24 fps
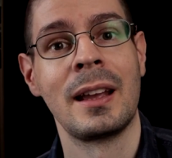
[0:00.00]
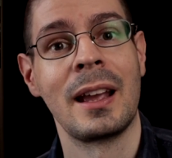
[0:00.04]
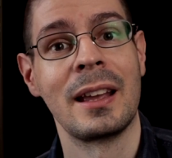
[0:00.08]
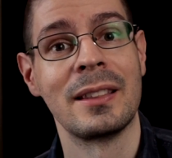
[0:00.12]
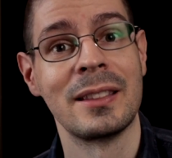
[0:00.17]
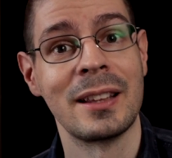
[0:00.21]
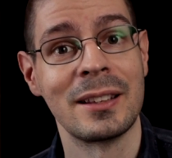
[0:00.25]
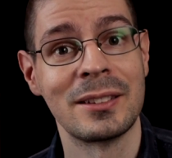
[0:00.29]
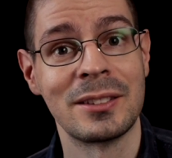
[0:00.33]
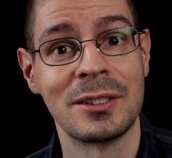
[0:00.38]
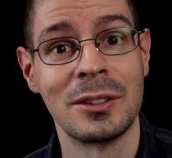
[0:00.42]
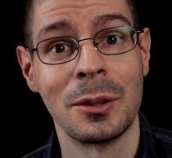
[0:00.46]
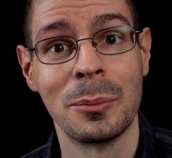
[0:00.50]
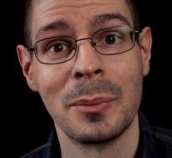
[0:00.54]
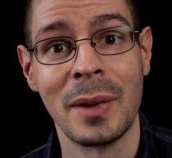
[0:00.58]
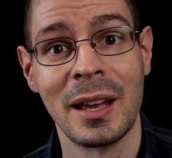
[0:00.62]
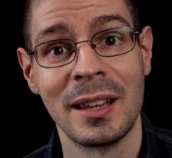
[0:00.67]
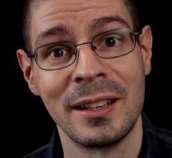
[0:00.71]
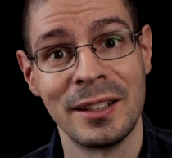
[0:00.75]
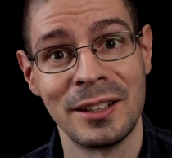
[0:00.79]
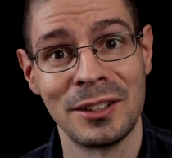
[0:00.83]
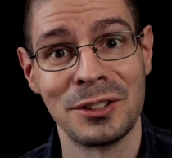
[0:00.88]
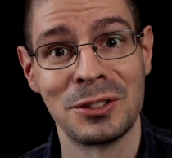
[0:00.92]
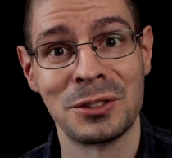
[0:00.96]
and that's the
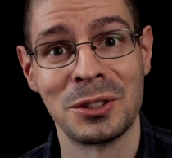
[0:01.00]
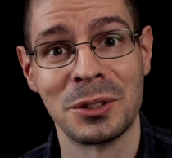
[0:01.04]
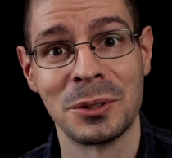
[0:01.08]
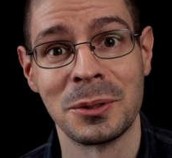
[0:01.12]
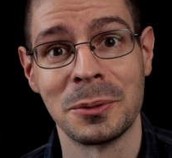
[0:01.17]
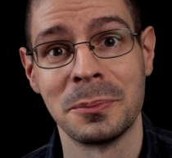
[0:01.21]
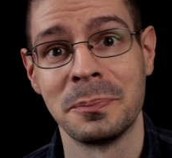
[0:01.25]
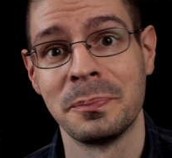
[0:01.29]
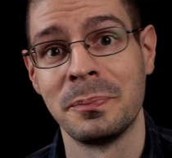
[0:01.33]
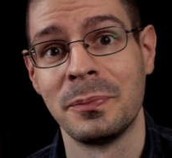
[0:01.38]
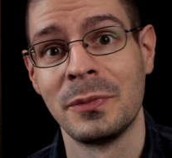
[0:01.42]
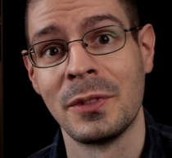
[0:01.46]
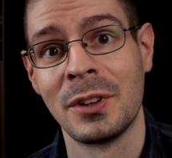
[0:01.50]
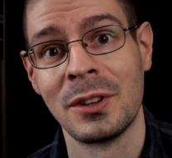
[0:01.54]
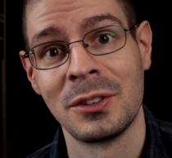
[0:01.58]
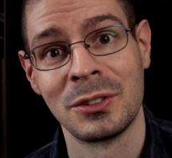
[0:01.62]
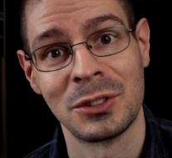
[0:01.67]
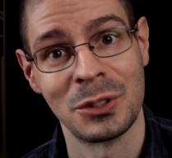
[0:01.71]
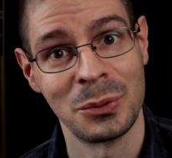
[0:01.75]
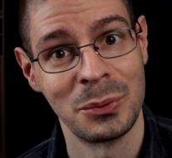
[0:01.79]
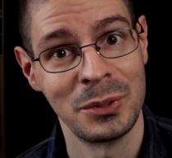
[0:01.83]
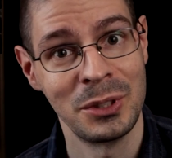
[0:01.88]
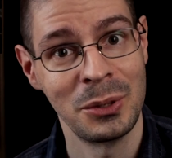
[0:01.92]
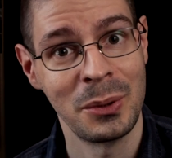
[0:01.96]
main issue.
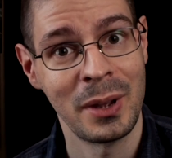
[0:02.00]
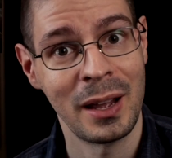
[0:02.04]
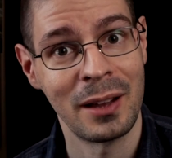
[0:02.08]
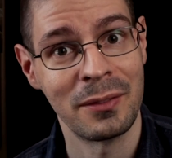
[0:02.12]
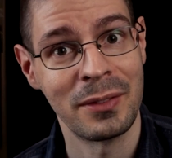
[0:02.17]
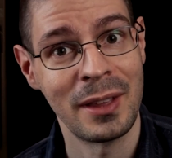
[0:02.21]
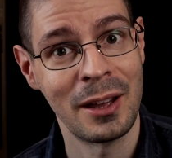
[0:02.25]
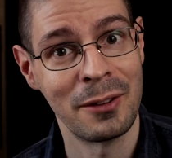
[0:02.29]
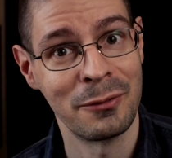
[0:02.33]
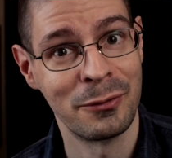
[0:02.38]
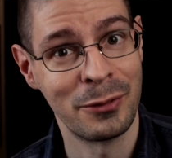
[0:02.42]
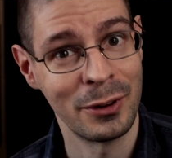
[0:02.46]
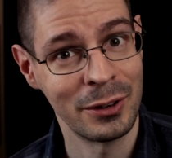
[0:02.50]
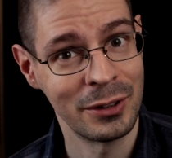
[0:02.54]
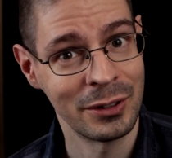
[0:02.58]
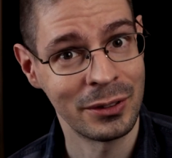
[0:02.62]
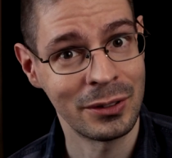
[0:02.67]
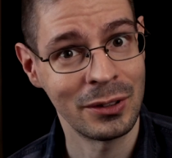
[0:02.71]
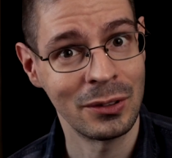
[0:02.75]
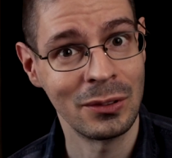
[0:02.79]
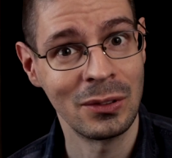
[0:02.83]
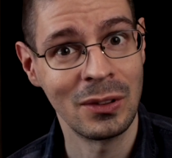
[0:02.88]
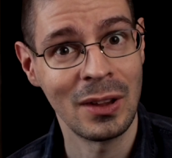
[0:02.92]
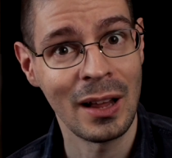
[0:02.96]
So when you have that vertical